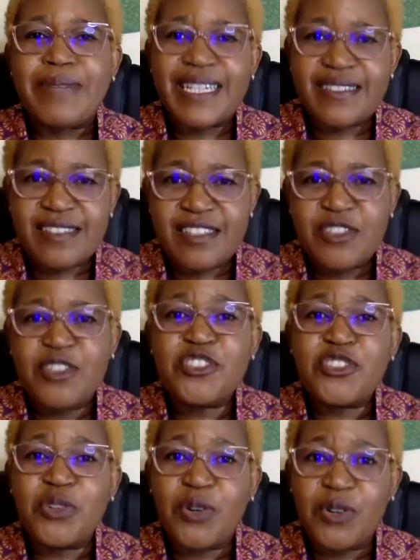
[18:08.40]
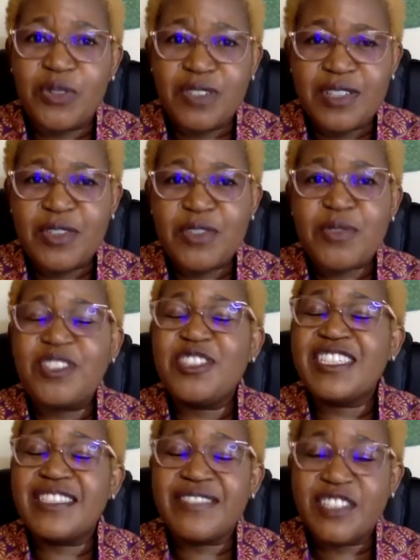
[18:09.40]
best, not your all, because when
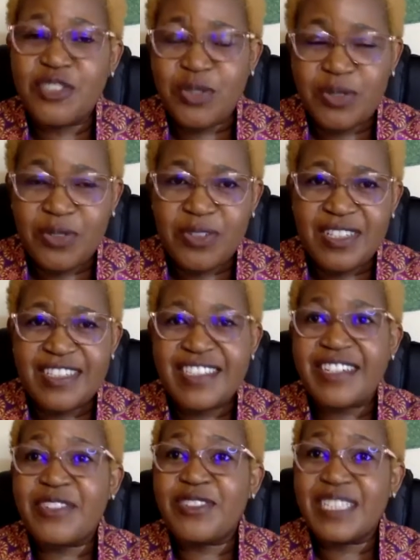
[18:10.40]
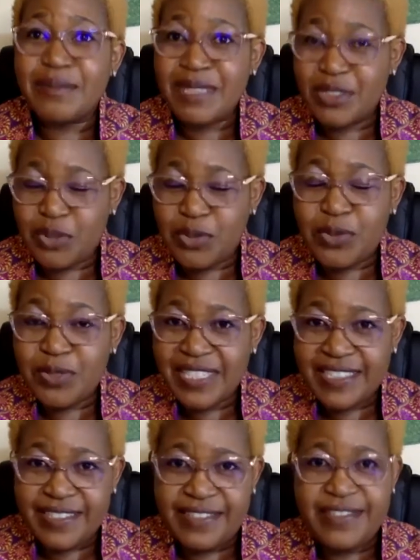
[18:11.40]
you give it your all, you're going to be
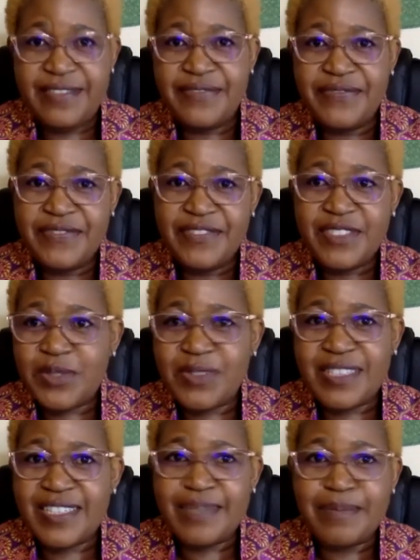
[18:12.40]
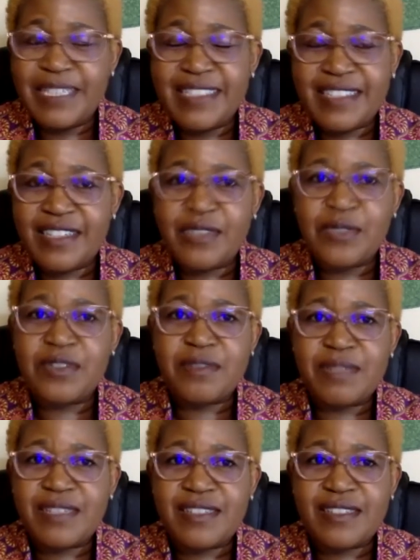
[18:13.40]
crawling to the mental
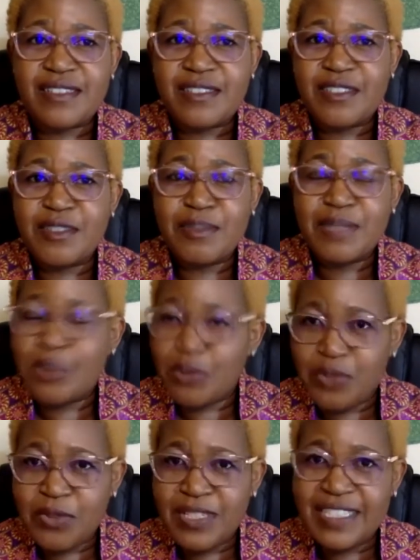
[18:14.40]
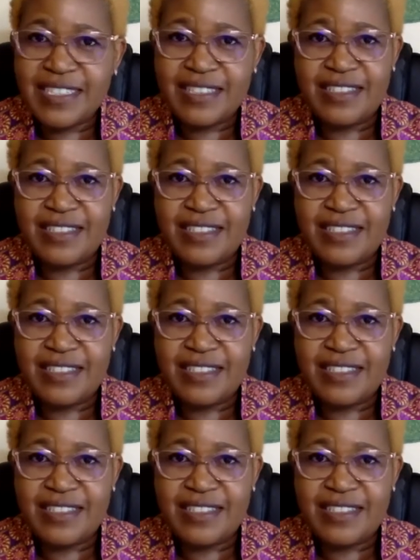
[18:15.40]
hospital. You'll be crawling.